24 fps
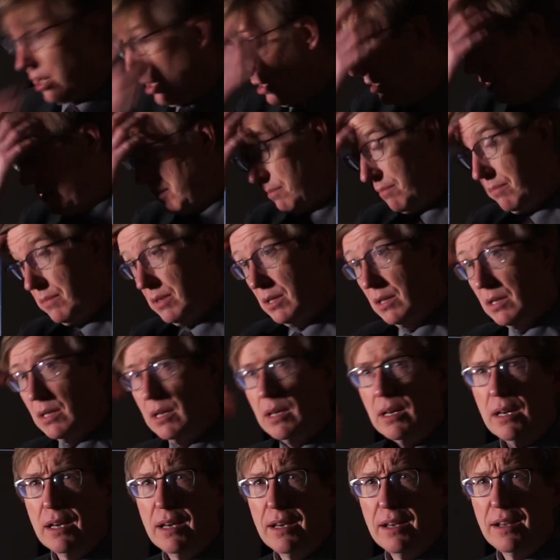all of them.
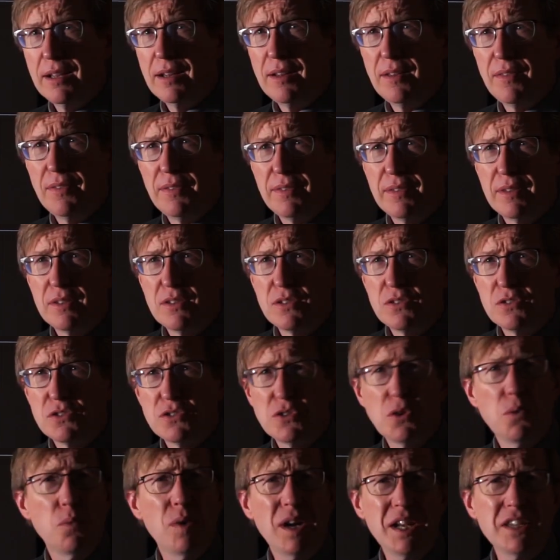
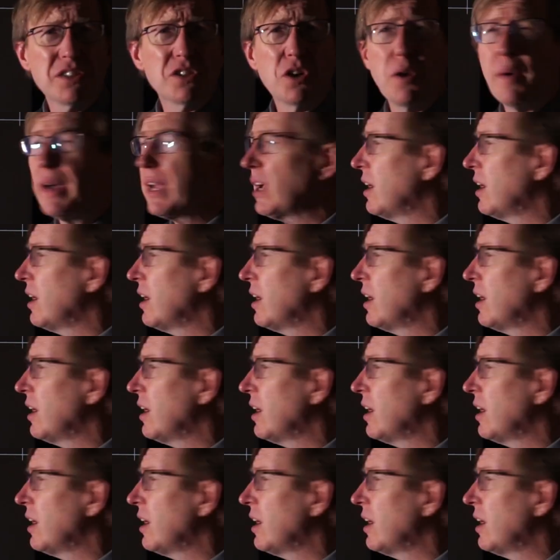So what is going